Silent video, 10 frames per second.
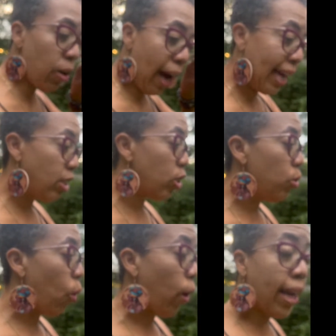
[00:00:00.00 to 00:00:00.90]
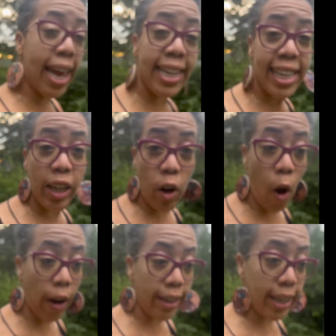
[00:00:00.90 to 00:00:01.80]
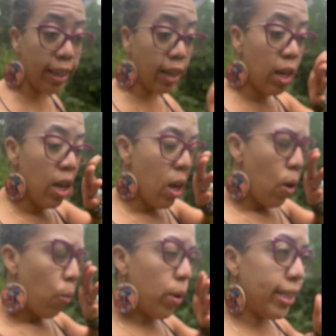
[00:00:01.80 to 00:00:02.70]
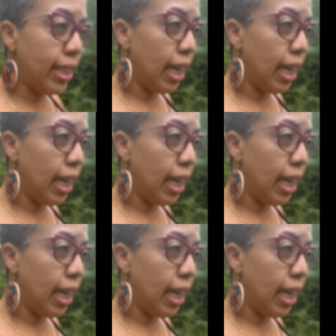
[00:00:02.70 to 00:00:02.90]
I do organic gardening, which